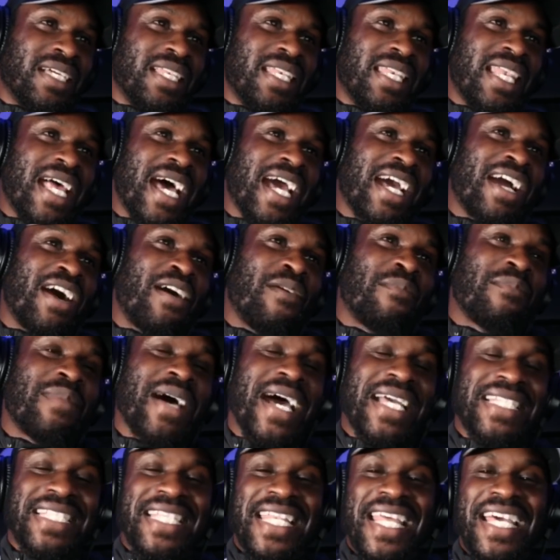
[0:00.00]
Like, come
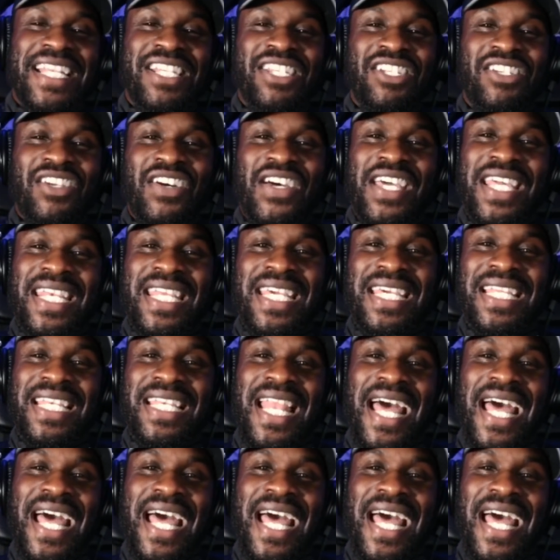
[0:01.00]
back to that shot, innit?